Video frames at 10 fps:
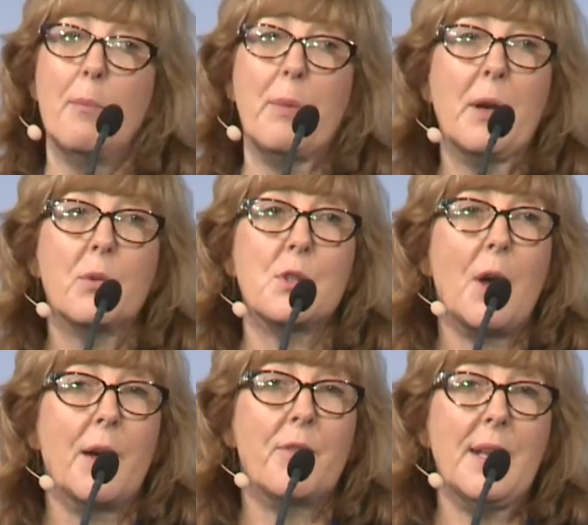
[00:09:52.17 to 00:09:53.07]
But it's,
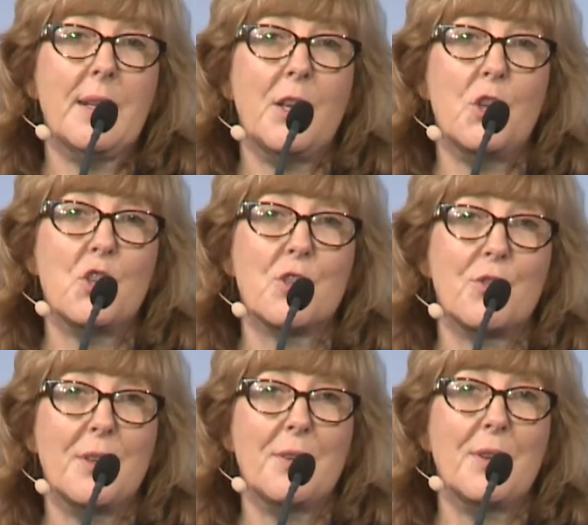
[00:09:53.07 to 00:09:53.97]
I think you
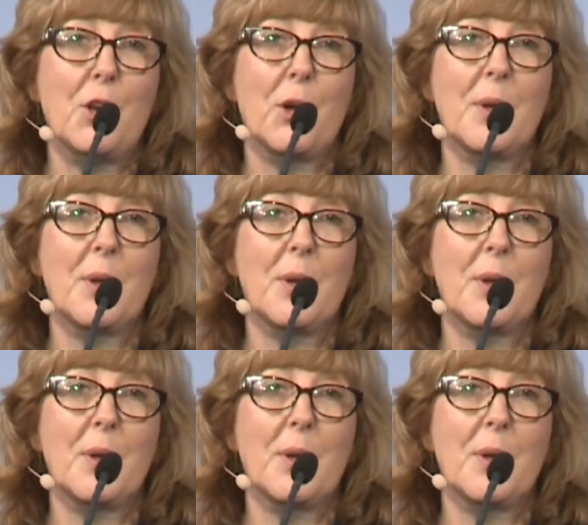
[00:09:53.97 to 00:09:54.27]
just, you know,